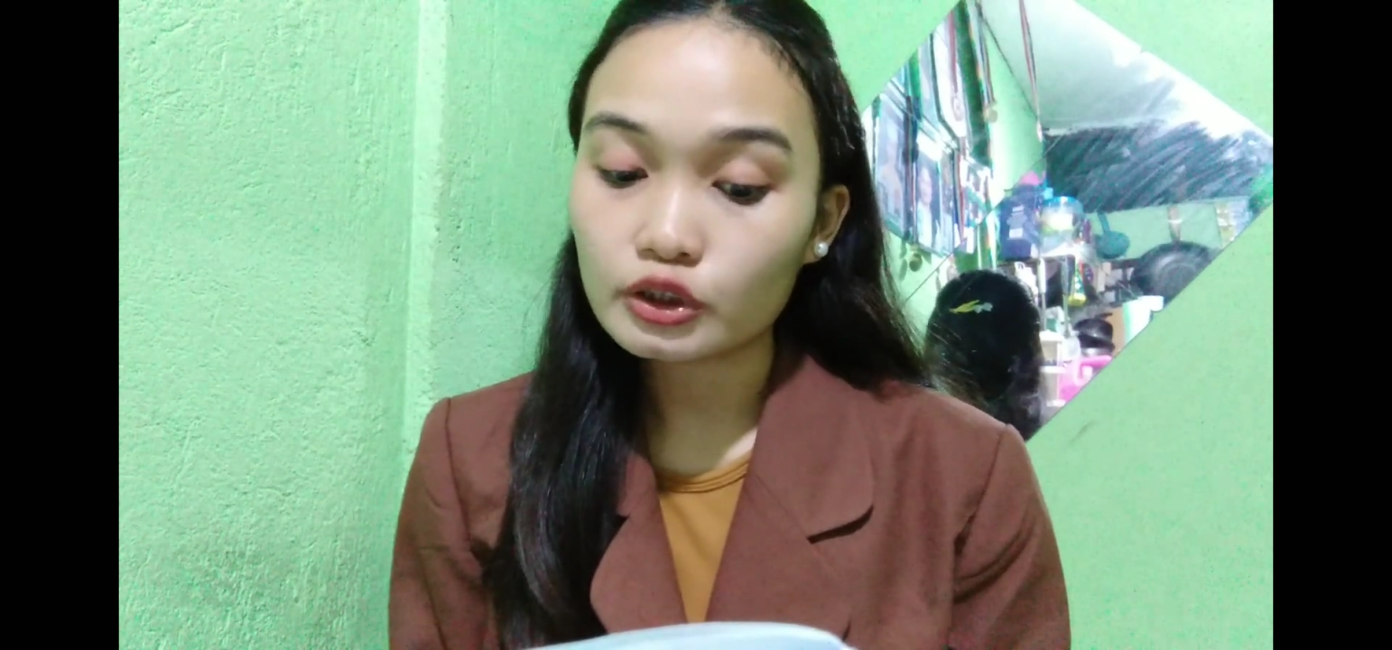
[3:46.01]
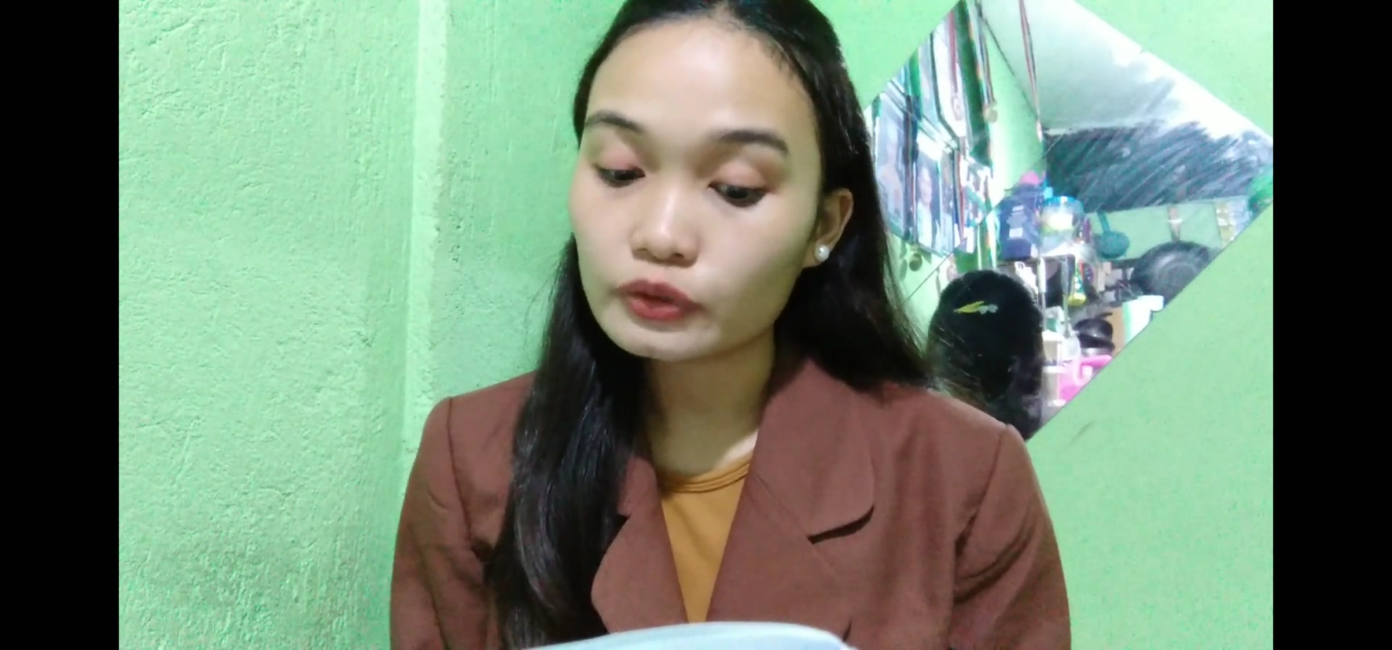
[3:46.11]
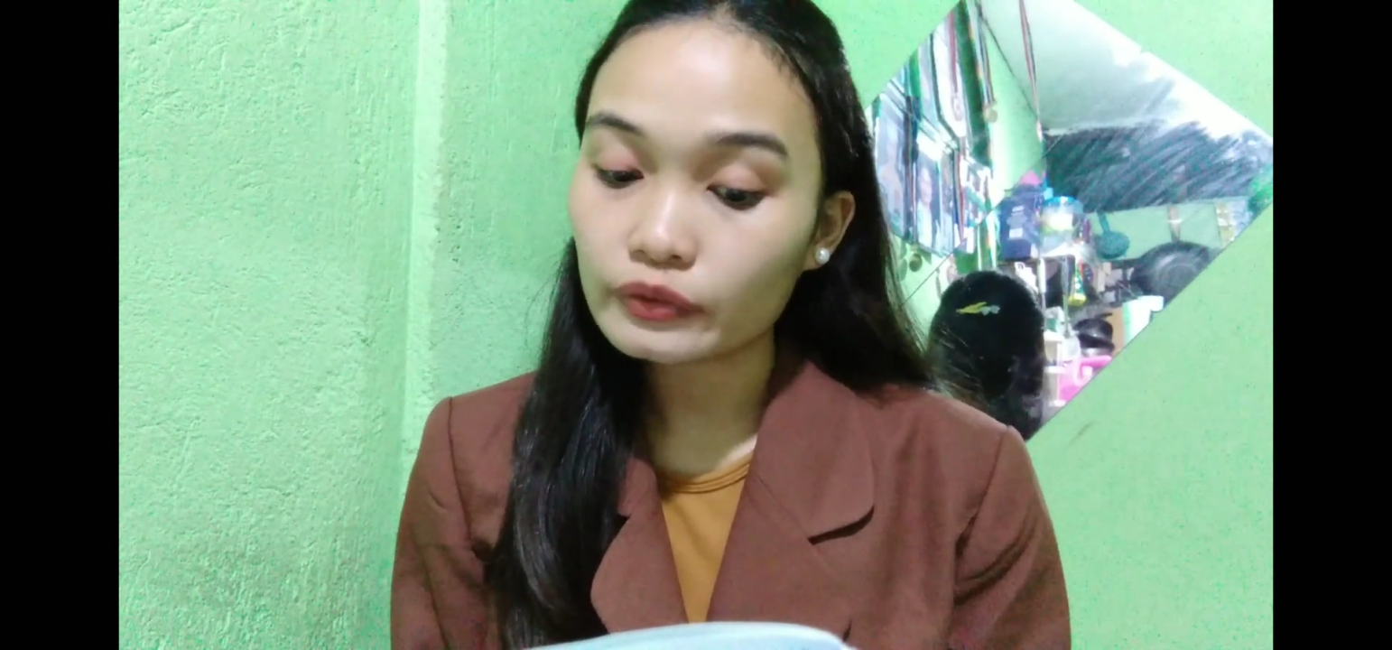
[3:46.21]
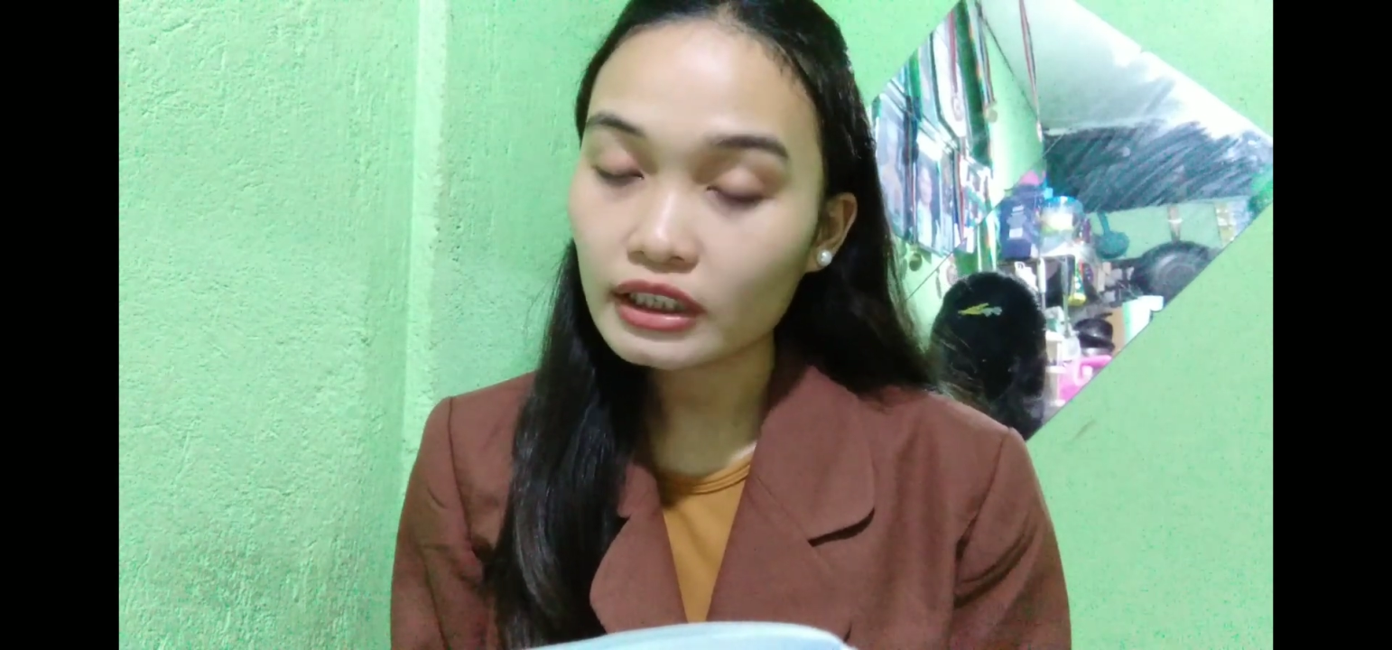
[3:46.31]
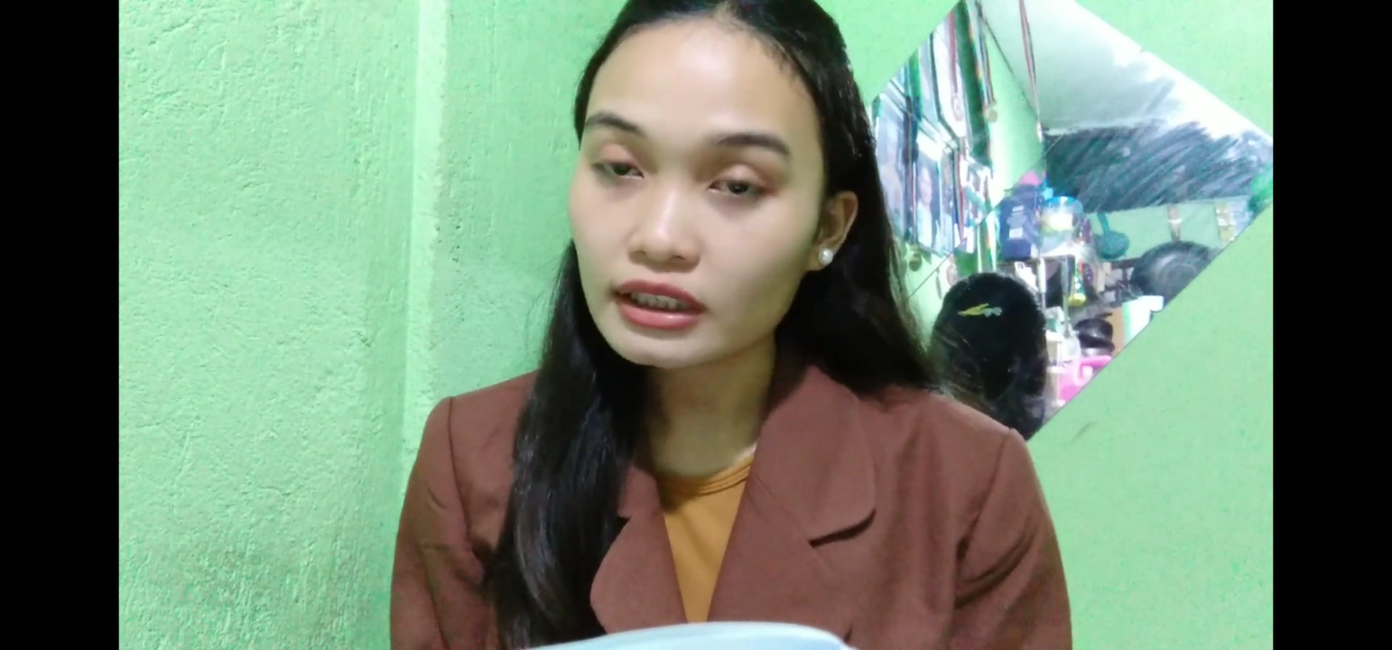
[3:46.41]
juvenile